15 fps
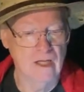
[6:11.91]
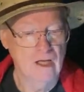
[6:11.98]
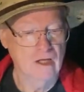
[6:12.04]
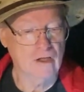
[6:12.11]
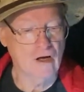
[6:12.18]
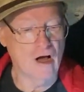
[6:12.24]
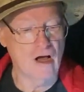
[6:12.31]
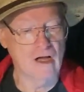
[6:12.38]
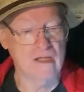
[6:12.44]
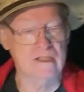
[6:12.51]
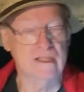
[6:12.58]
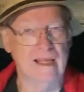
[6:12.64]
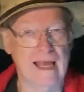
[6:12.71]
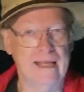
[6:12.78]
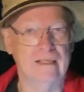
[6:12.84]
caused
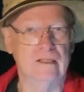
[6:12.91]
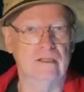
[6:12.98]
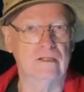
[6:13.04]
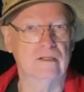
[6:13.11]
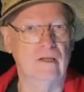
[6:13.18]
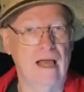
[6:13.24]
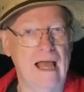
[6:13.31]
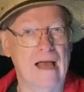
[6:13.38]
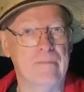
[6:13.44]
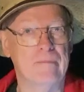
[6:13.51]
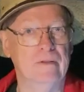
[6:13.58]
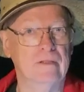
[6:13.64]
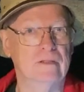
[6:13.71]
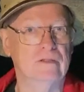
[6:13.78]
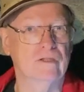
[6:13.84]
that to
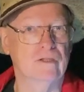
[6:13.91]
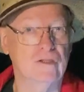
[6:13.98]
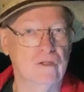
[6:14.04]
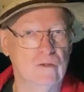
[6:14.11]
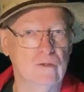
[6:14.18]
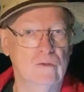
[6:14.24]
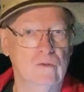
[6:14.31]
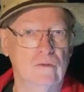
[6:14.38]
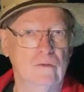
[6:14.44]
happen to you?